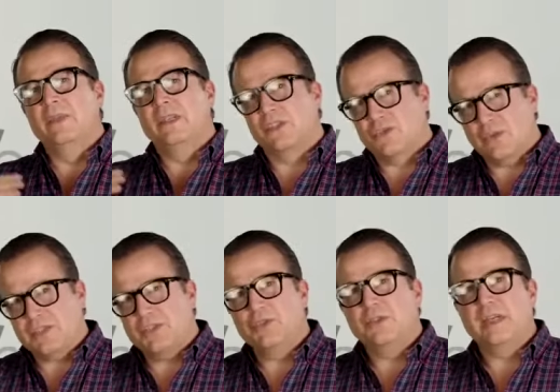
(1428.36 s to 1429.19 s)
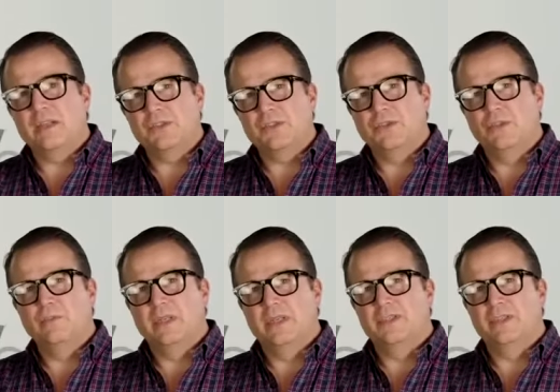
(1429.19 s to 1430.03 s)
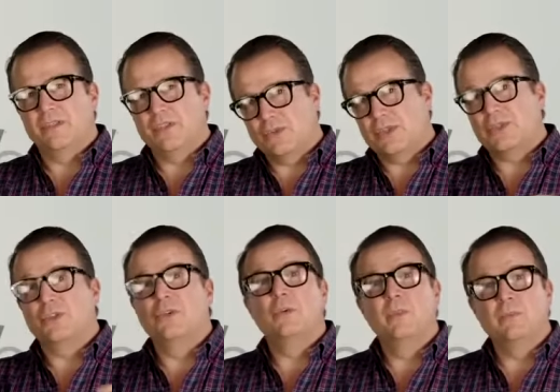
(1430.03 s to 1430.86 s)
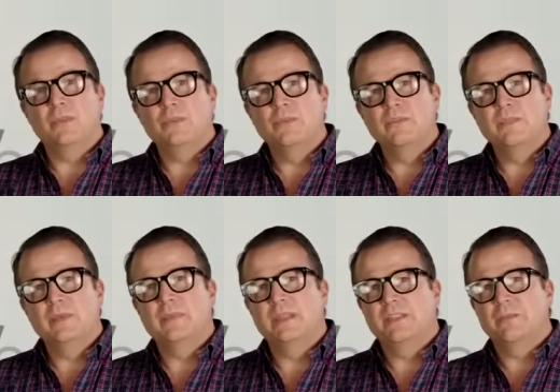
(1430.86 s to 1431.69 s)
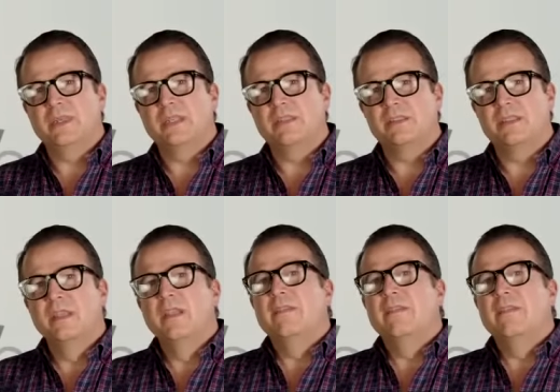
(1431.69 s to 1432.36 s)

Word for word: stretch your household budget, stretch your home improvement budget, because